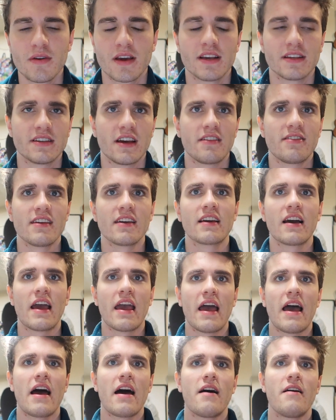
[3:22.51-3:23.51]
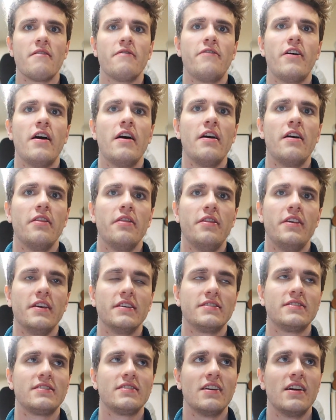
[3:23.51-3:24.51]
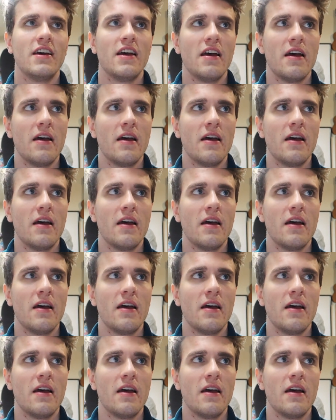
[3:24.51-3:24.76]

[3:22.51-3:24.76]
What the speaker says: because I think I have this